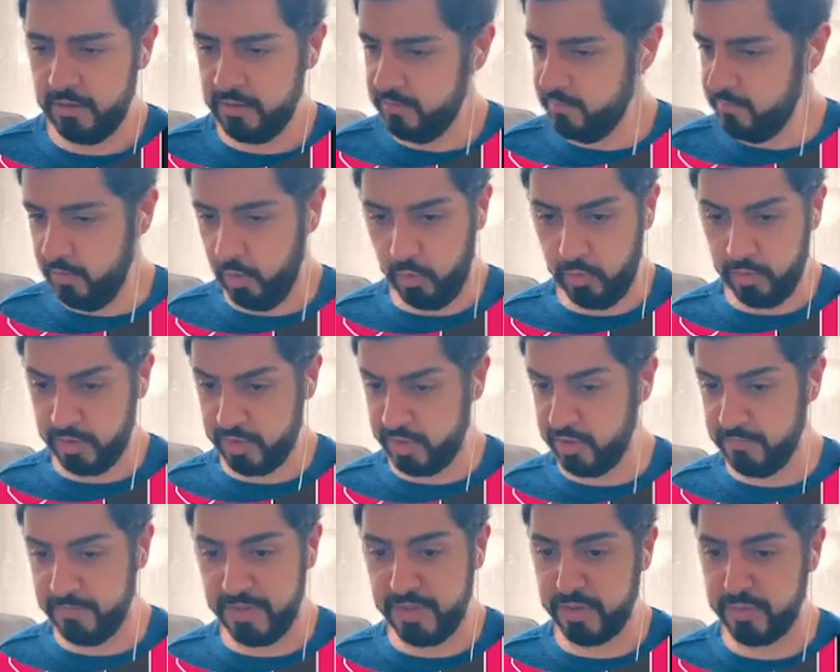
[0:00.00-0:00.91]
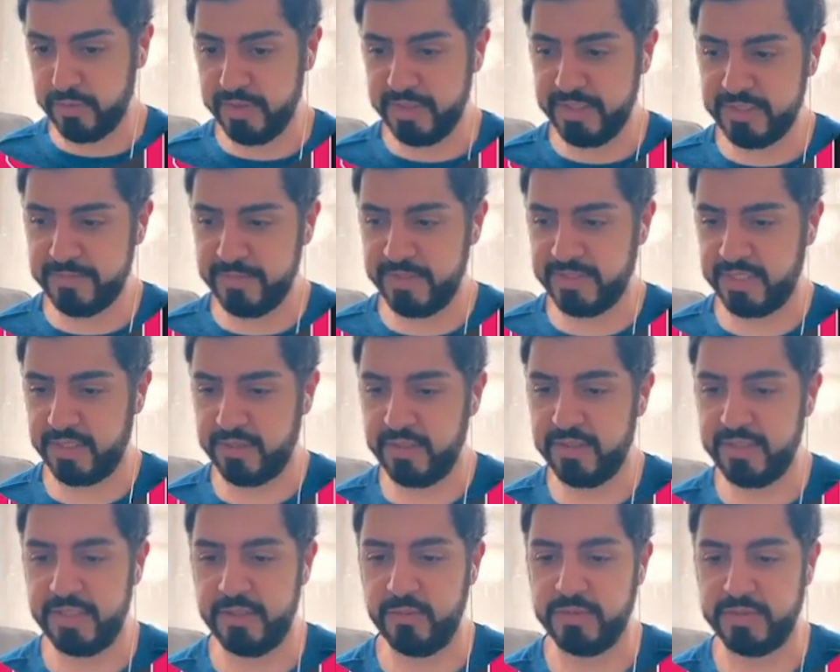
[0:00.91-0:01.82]
Or it could be threes, because I
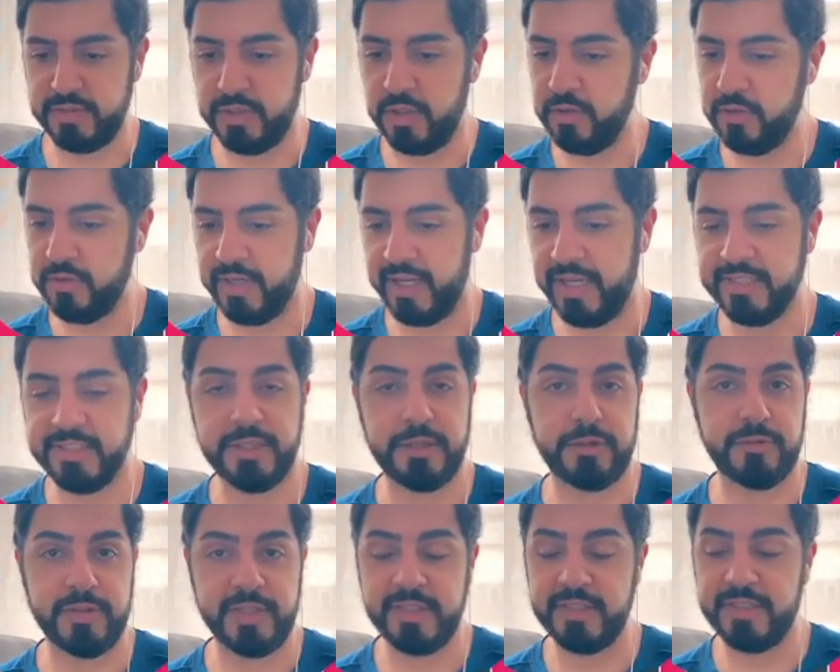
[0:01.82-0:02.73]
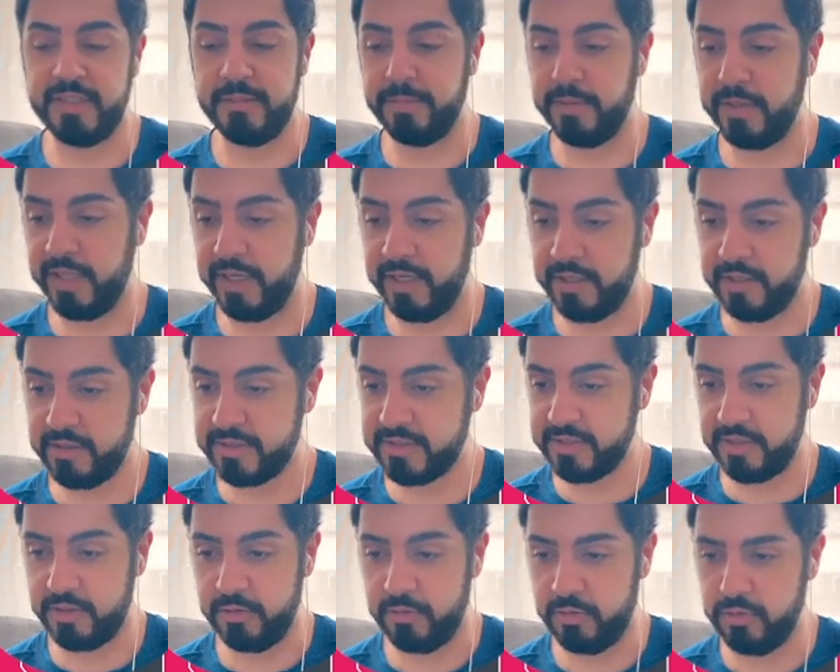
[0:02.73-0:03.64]
think he was known as a 3-and-D player.
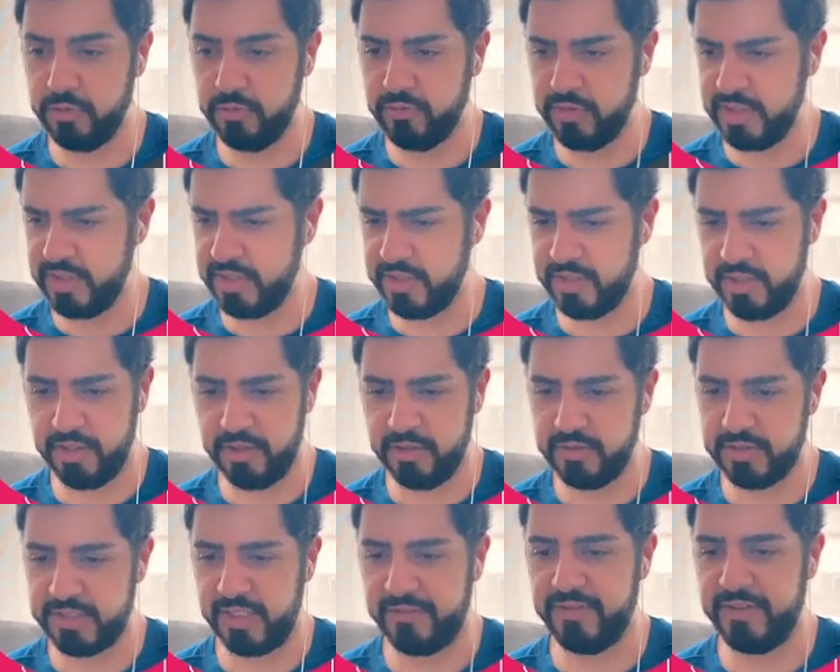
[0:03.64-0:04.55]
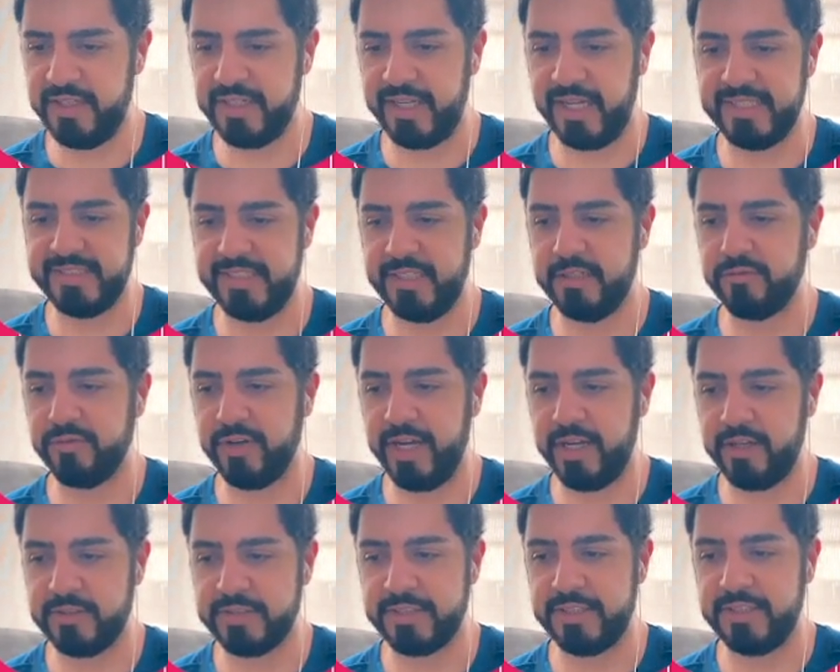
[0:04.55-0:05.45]
So who really knows? I feel like Isaiah
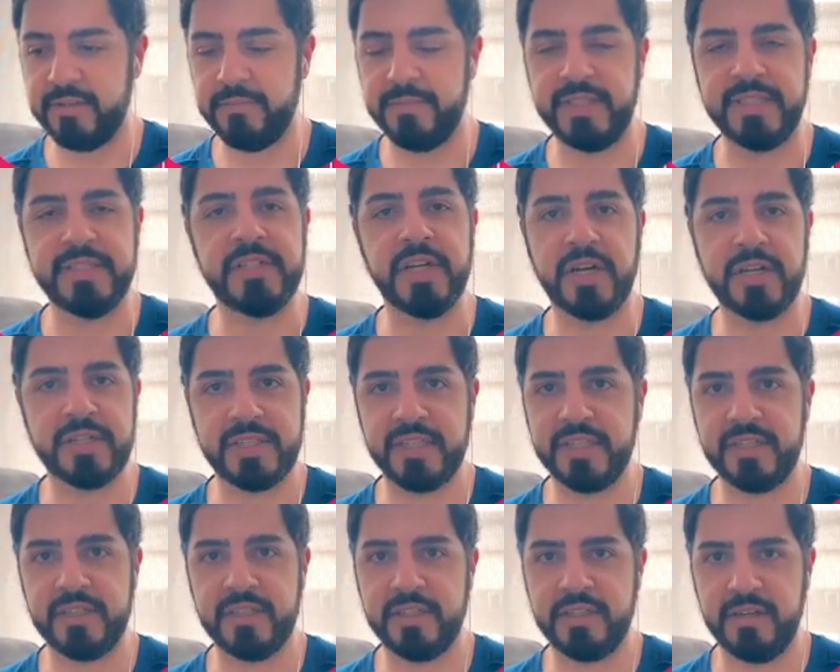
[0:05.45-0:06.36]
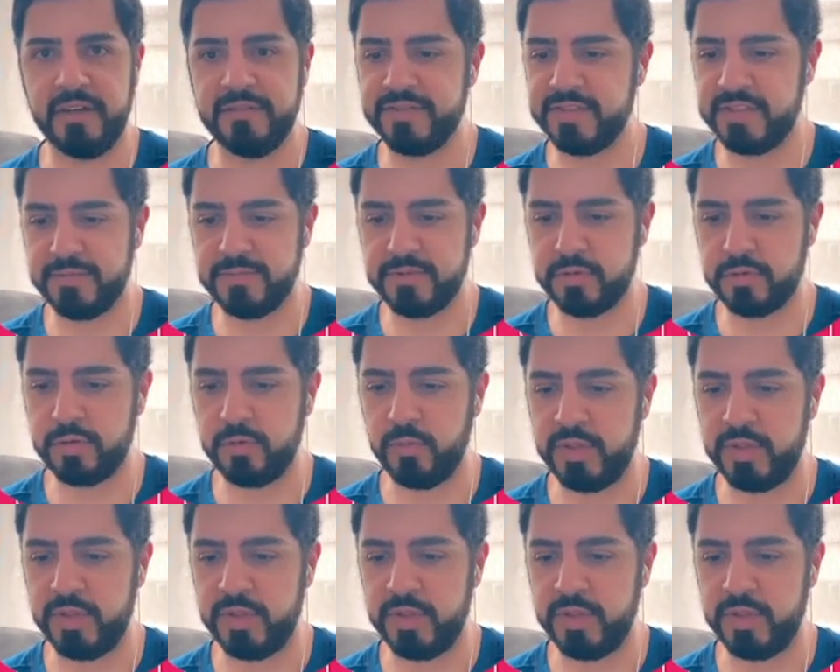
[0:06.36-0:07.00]
Ryder is going to be dunking of some sort.